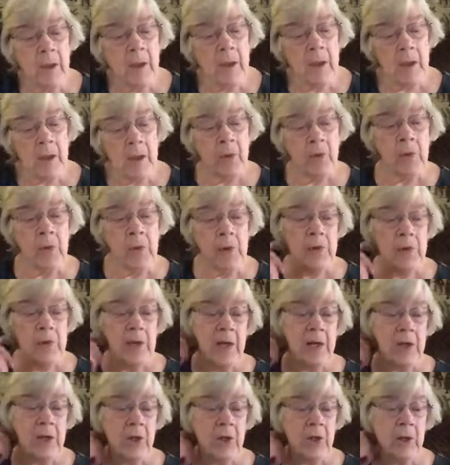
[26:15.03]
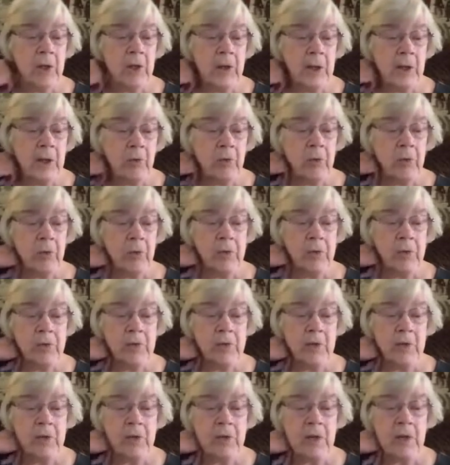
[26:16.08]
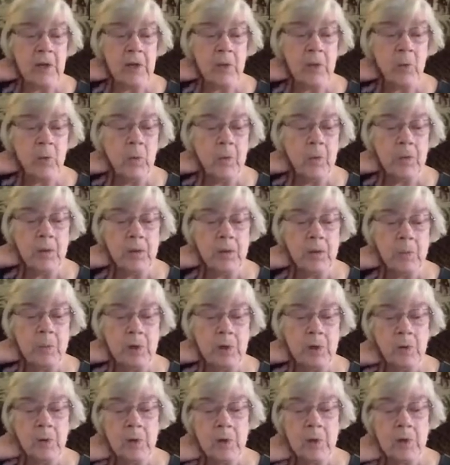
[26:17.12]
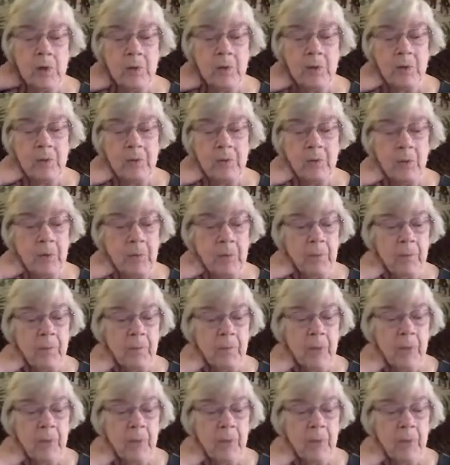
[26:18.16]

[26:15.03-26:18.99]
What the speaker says: He would attach electrodes to see where the speech was coming from.